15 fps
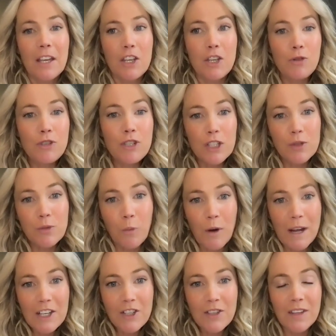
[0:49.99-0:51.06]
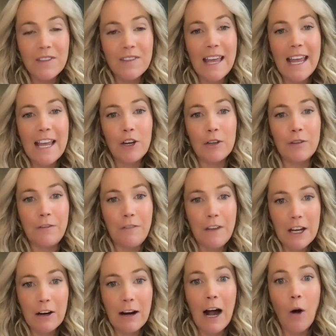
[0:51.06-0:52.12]
you just wish that they could
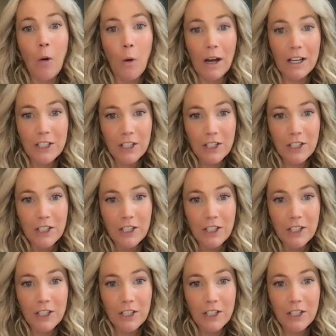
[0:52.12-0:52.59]
figure out what